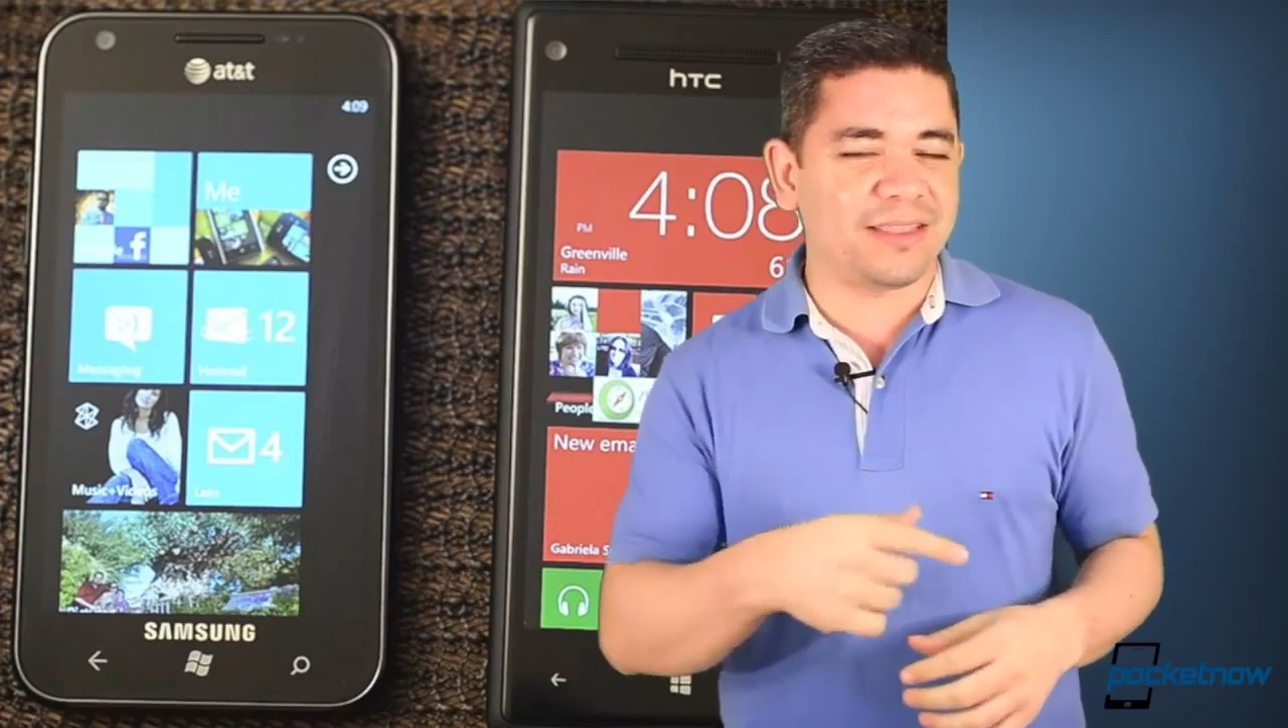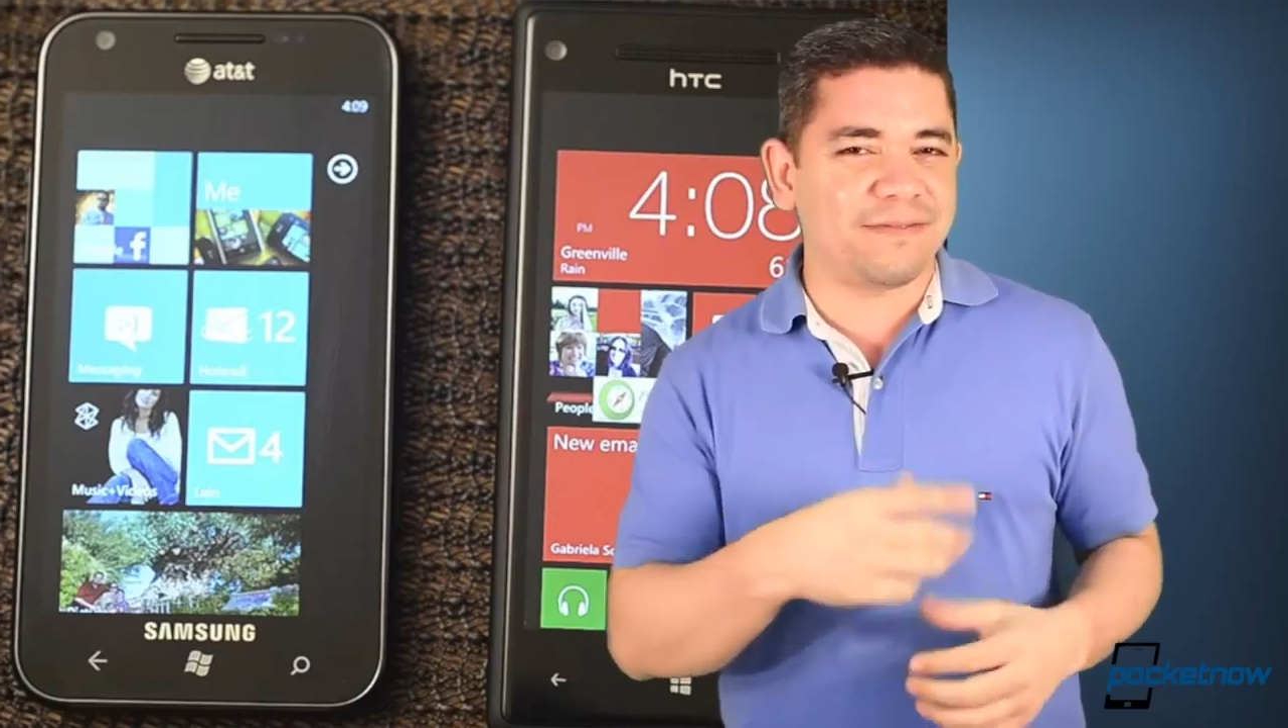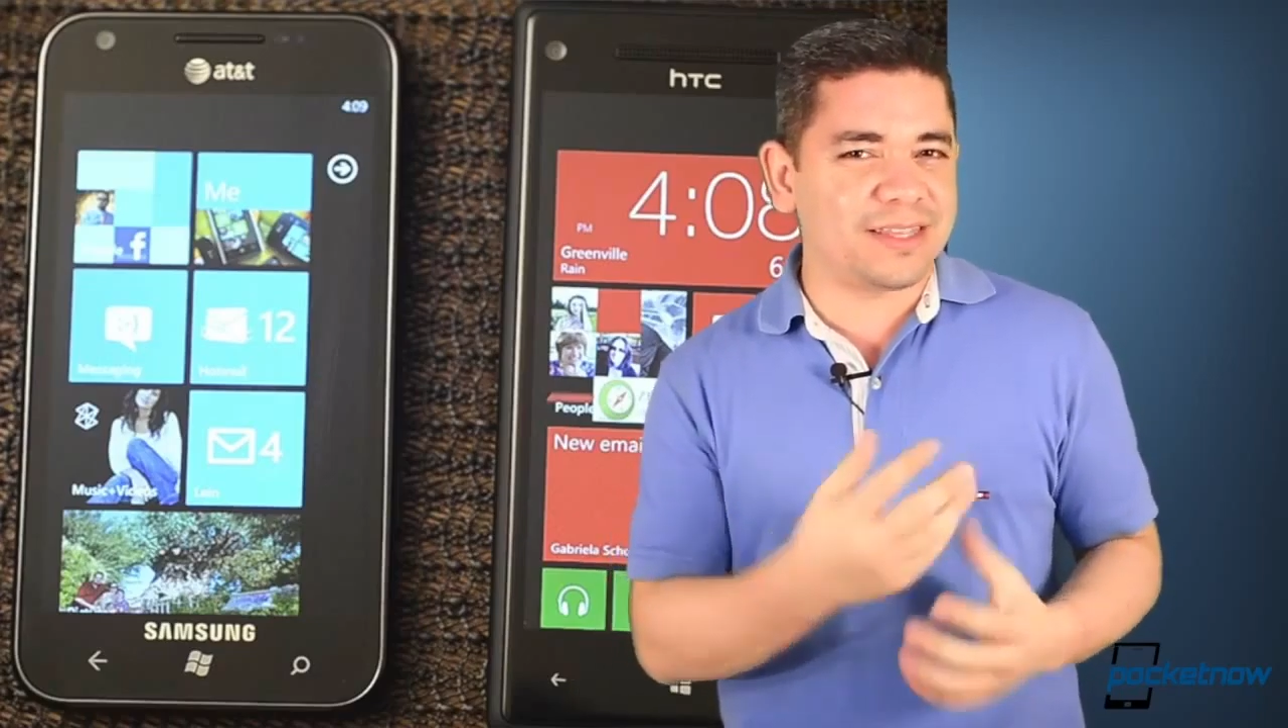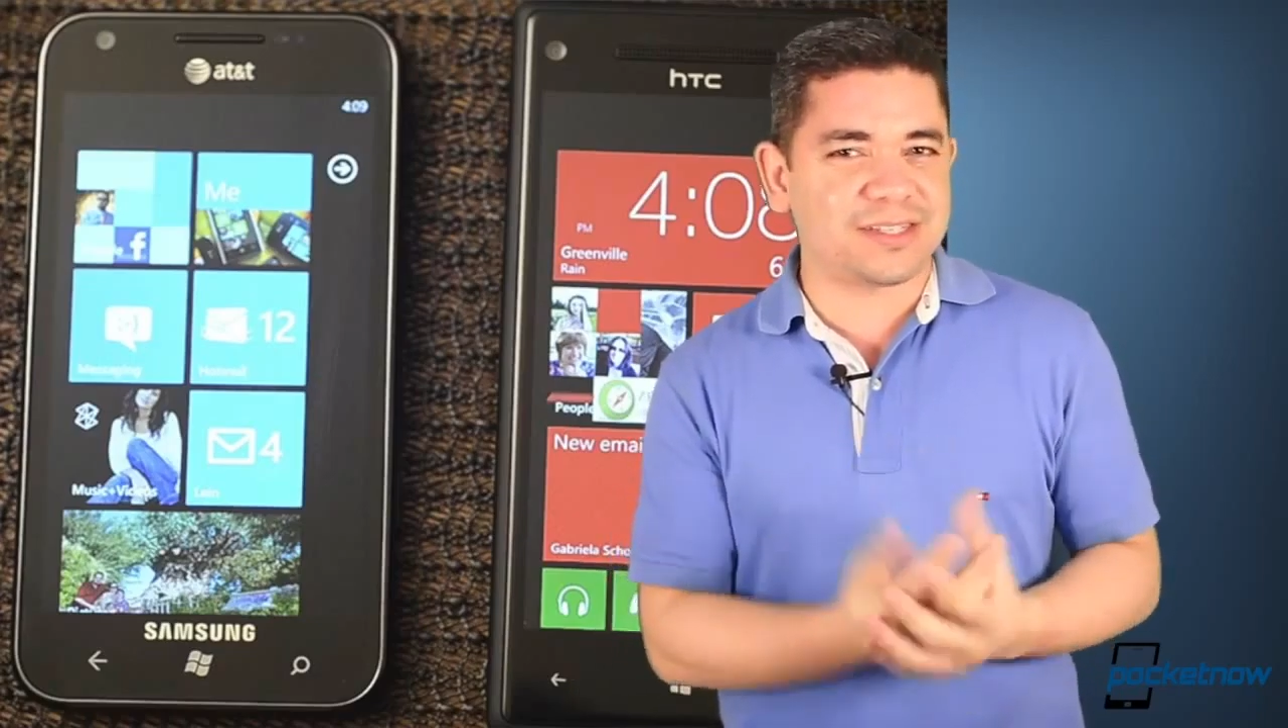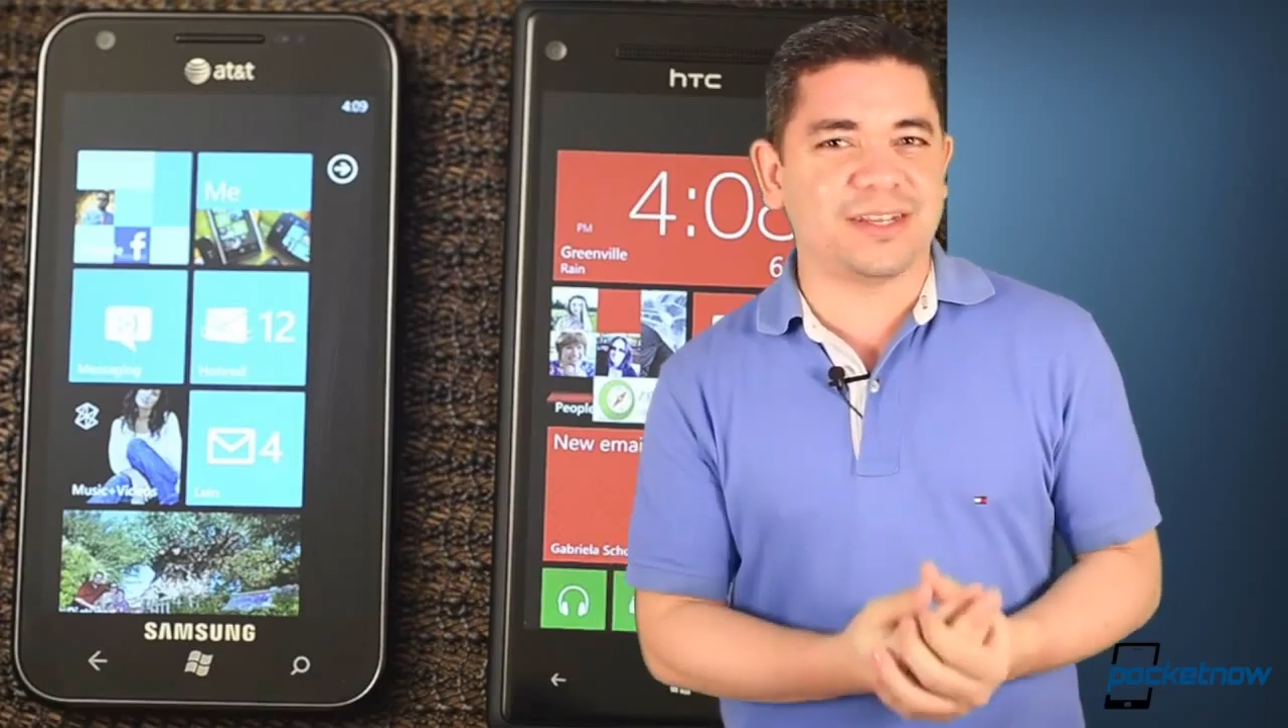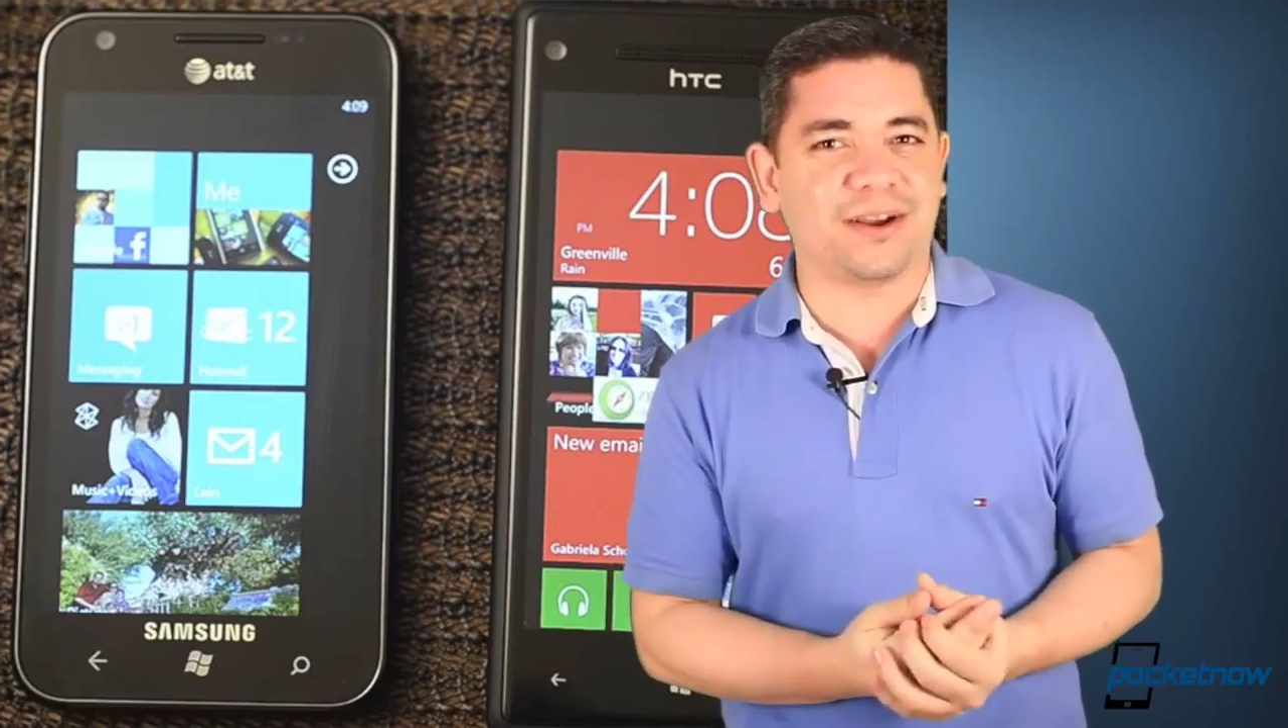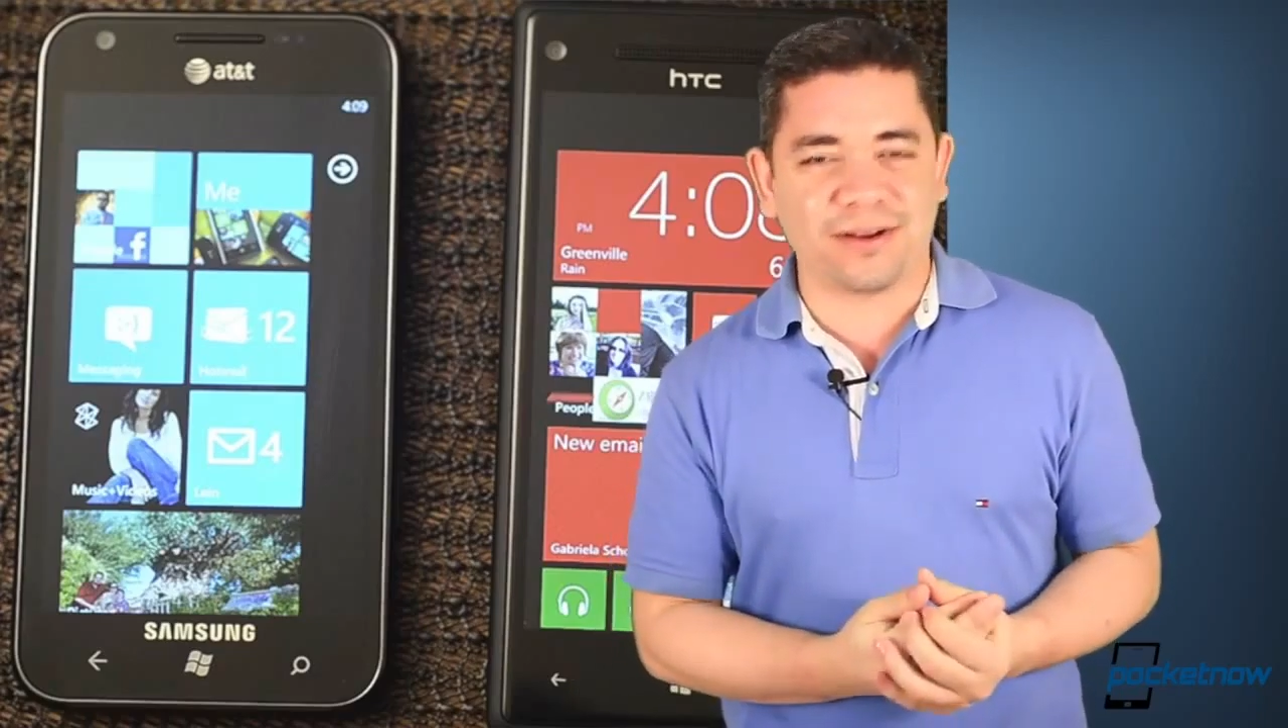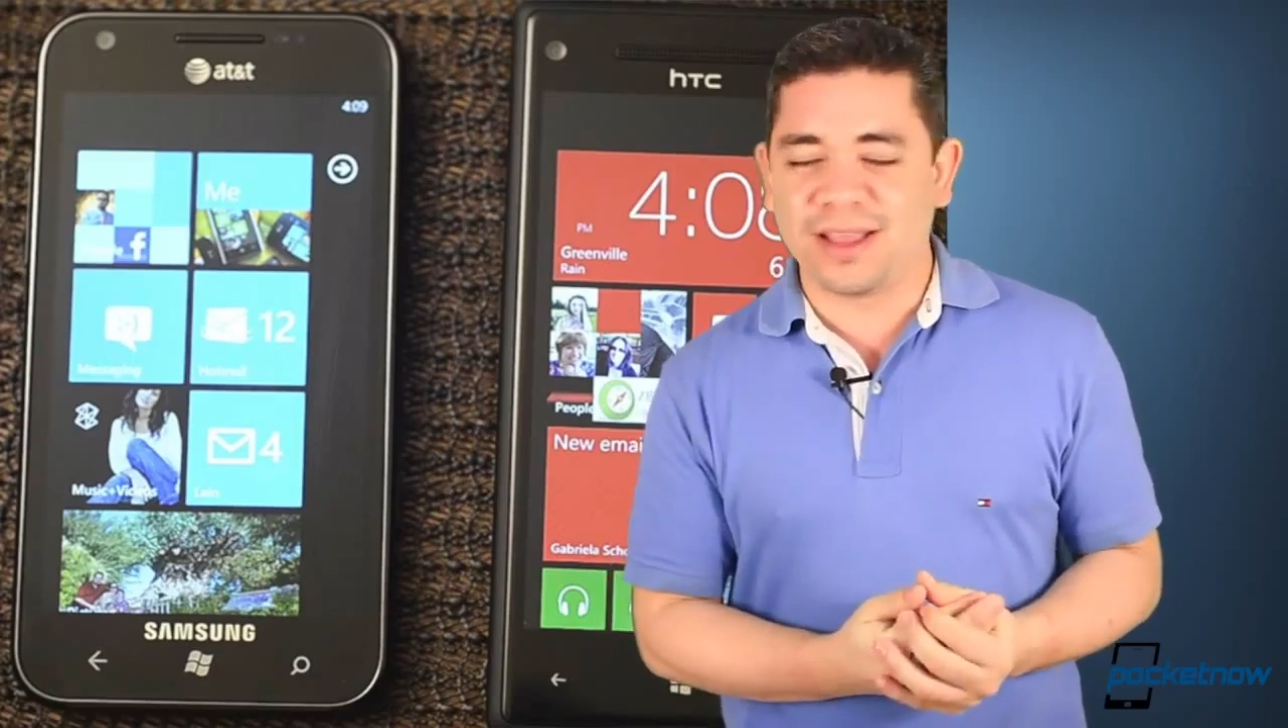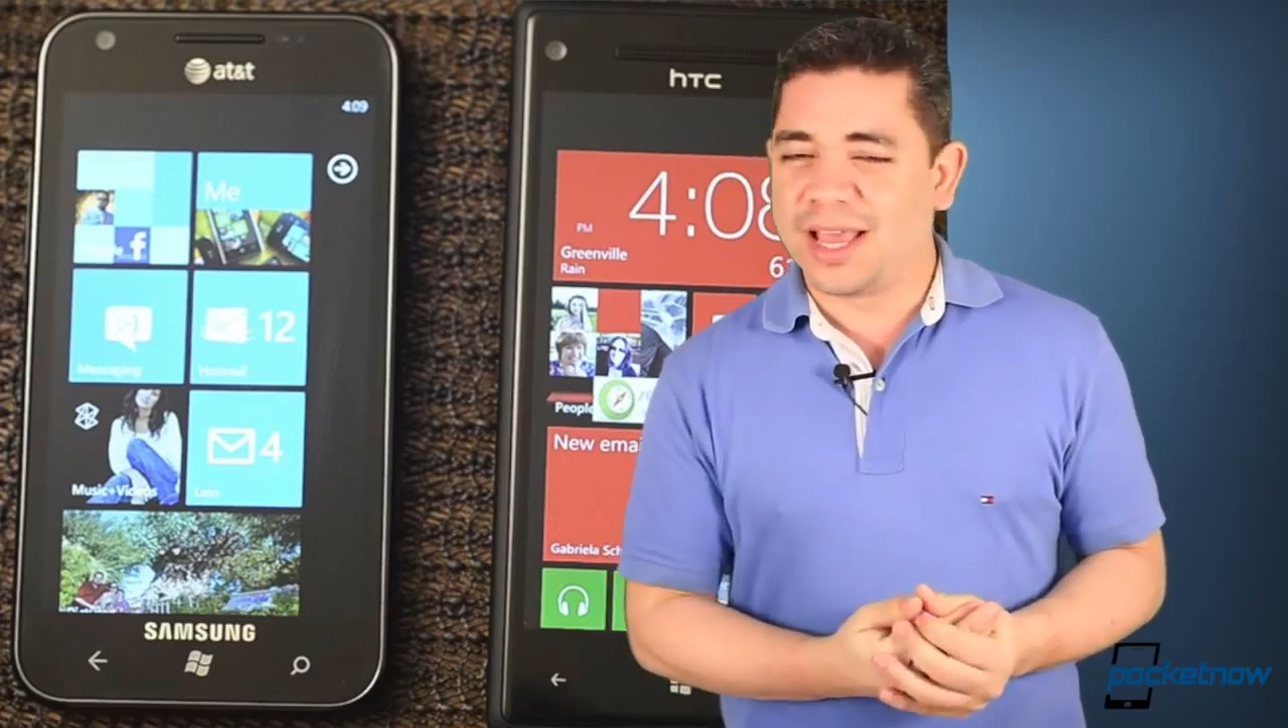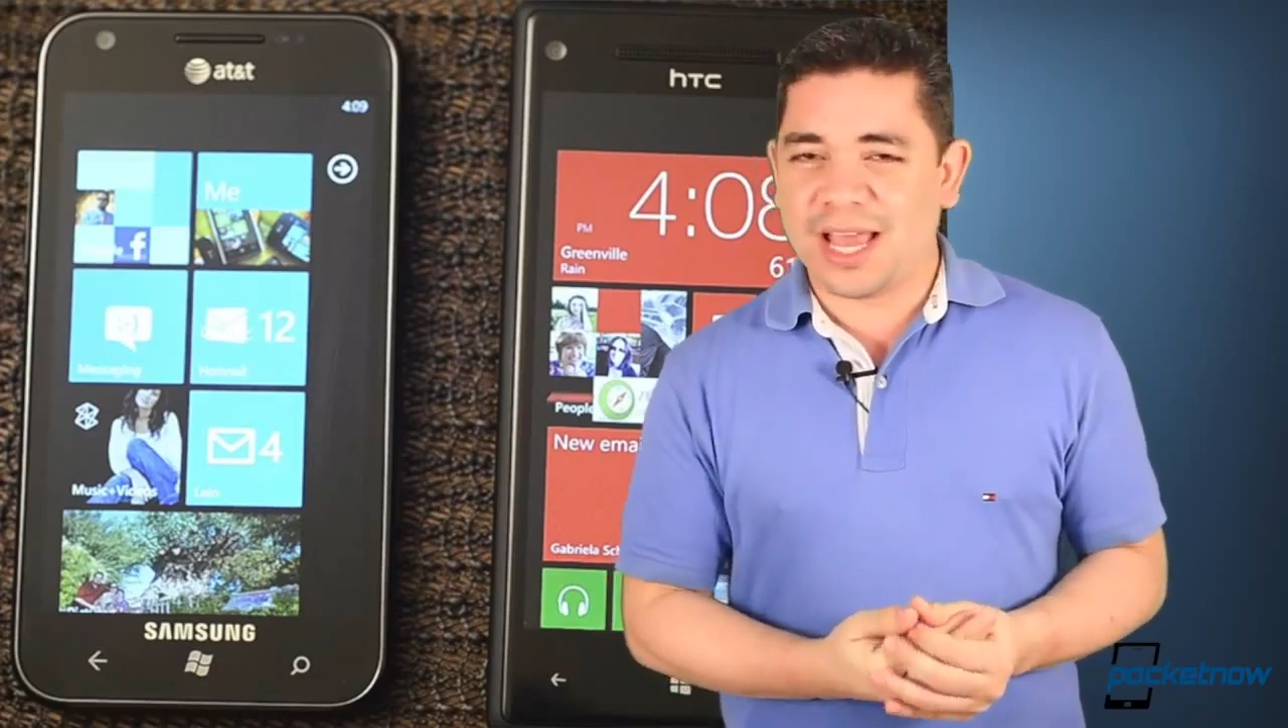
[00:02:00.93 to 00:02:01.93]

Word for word: end of this year,